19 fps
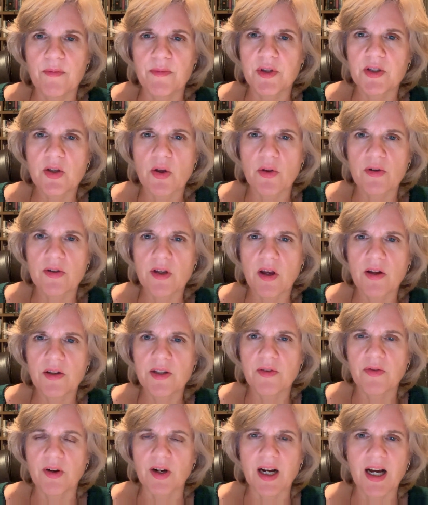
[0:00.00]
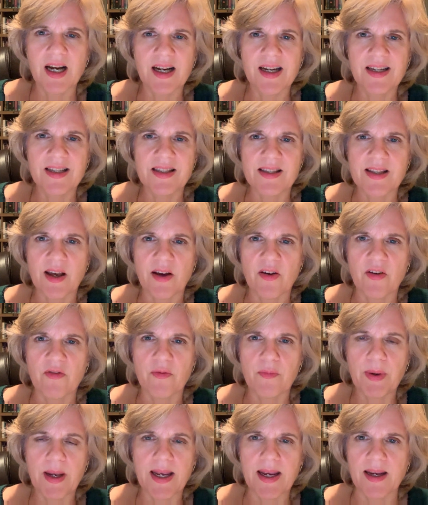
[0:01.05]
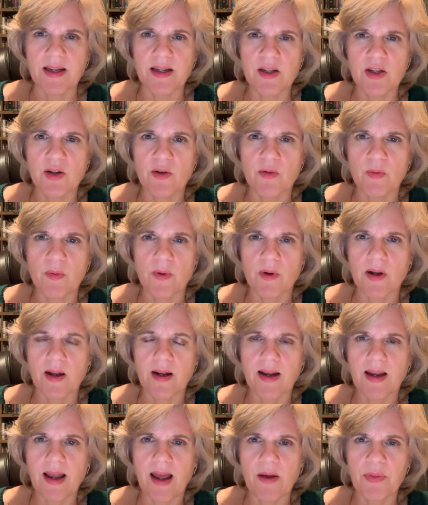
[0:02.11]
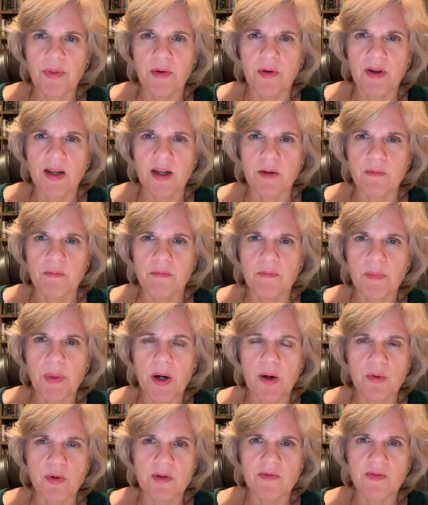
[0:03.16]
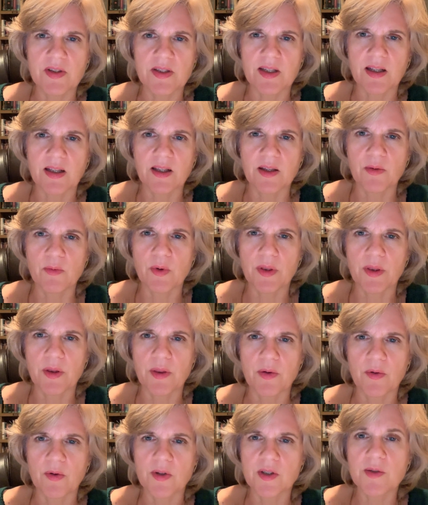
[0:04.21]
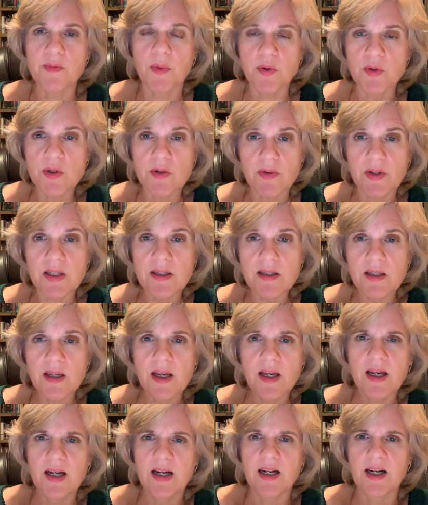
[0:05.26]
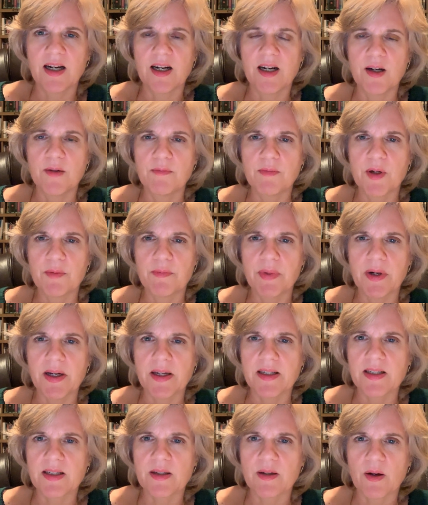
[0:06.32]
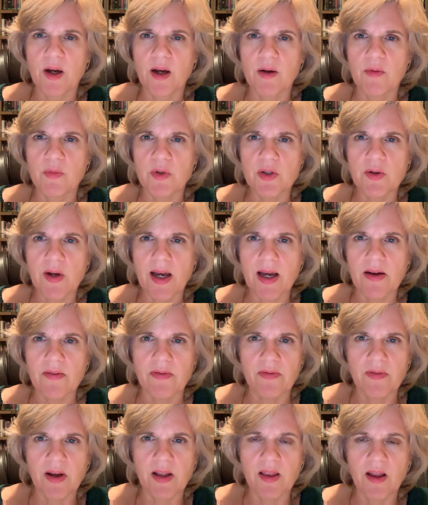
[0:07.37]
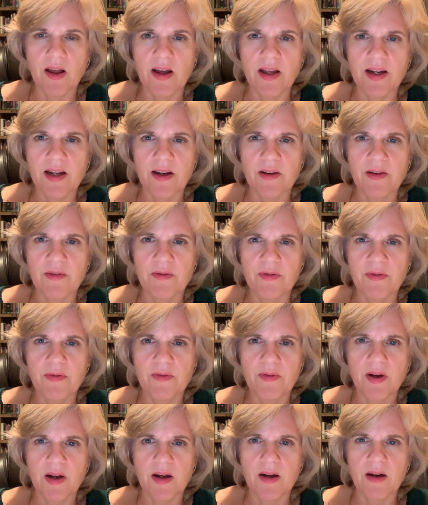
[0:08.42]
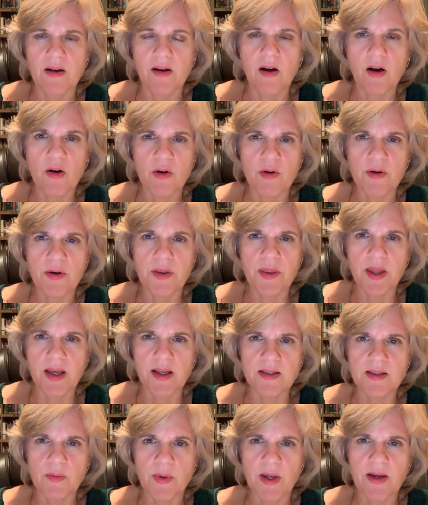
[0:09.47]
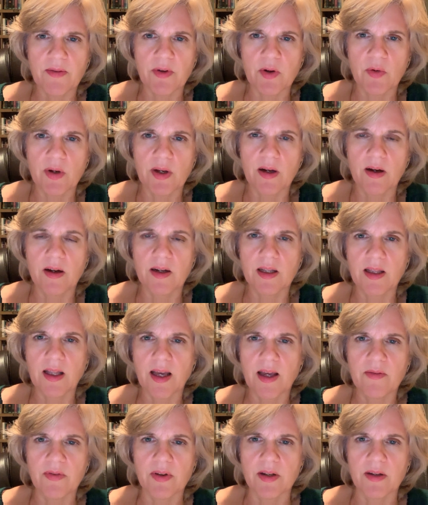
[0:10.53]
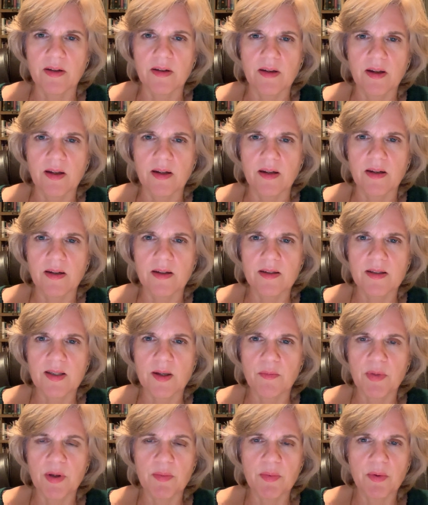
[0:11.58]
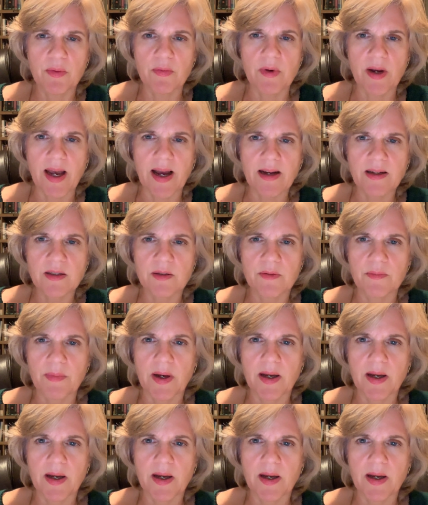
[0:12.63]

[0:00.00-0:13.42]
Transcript: So there's all different kinds of pain. You know, we're not out there getting poked physically with the thorns, most of us, but we do have a lot of hard things that we have going on in life, and some people react